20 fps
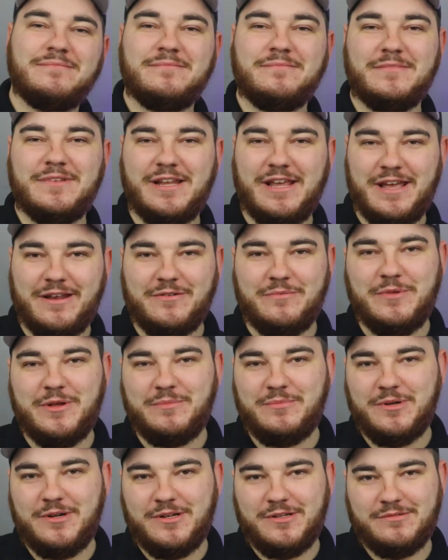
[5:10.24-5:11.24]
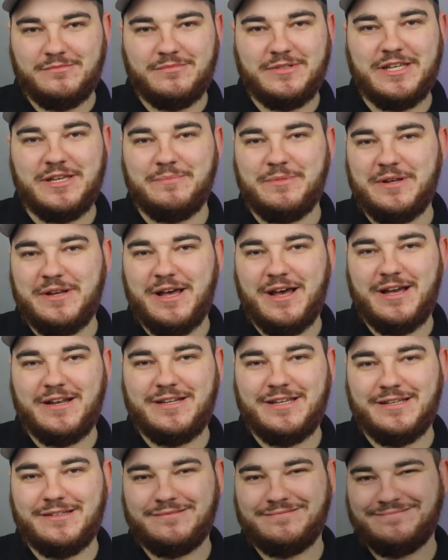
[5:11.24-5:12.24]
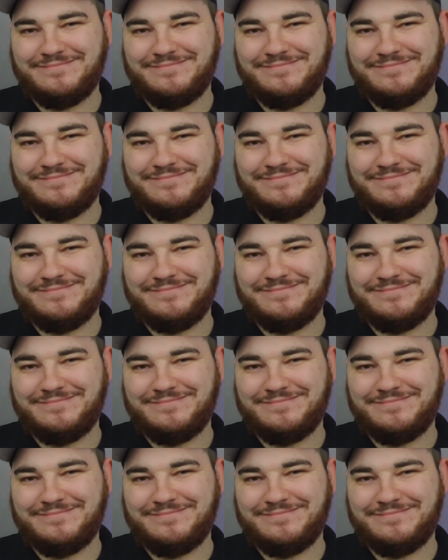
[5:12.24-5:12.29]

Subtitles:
And remember, keep it naughty.